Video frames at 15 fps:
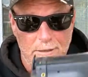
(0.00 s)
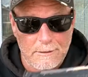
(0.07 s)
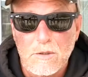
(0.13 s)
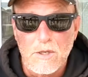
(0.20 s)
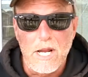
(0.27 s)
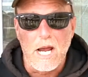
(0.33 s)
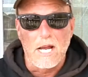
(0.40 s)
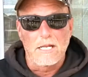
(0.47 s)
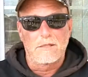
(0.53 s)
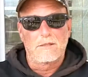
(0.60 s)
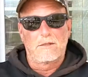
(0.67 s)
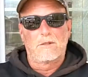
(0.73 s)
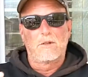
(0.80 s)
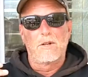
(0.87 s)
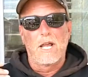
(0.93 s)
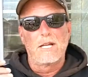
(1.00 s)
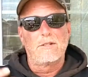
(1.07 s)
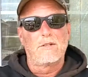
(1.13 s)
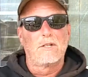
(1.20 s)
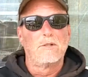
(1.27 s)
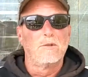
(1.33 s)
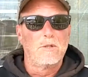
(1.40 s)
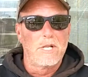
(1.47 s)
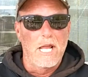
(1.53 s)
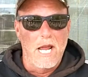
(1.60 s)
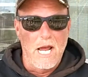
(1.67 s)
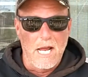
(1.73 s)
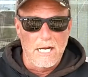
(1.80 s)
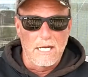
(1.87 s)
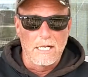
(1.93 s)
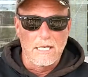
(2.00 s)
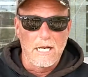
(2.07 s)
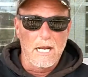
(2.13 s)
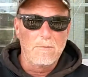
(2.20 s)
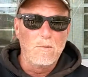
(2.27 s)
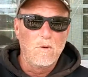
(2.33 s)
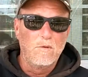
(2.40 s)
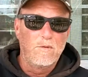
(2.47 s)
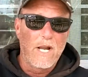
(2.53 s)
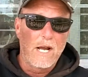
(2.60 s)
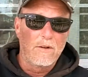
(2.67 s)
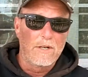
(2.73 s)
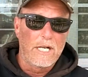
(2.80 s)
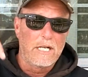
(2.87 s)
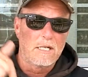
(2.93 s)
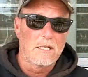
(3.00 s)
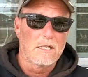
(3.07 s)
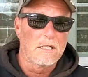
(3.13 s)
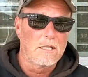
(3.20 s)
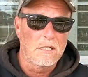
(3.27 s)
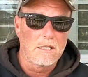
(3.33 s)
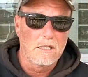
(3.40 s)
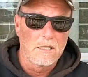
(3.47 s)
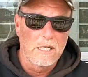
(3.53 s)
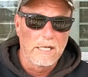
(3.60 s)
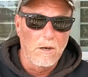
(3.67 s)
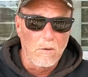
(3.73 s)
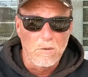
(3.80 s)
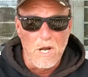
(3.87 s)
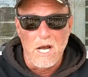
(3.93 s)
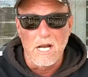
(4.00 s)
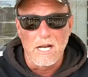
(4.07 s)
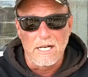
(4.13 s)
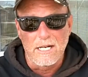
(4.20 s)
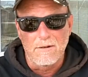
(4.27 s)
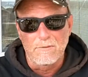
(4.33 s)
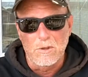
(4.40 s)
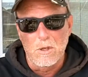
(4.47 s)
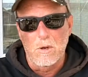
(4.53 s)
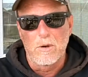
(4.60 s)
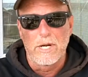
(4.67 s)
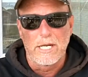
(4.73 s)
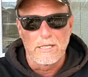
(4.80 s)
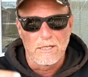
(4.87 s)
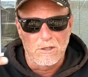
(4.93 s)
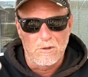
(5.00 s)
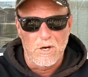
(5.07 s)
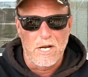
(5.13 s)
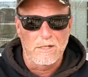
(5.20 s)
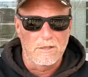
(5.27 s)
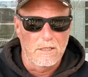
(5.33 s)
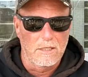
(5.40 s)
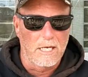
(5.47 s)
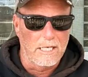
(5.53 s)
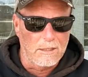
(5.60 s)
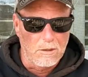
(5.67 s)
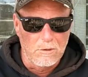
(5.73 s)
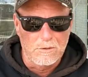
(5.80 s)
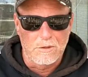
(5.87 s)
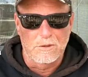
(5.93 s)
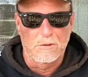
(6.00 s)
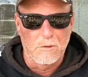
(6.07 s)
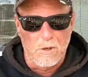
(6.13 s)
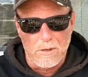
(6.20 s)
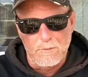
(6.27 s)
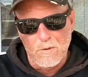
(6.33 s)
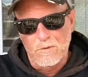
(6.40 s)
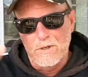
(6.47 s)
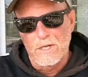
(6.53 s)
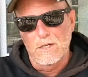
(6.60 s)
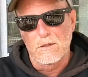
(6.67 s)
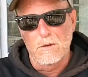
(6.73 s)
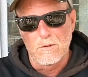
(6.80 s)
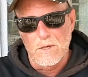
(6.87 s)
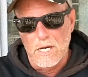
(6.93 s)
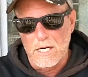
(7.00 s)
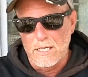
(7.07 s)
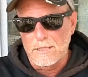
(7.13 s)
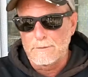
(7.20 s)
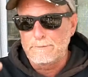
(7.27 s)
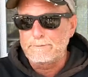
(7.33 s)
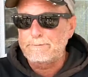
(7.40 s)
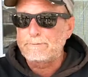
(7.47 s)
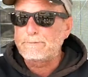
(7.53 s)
So yeah, so I started doing that, and then I moved down here in 09 after 08 and the crash, and all that. I closed the store, I moved here in 09.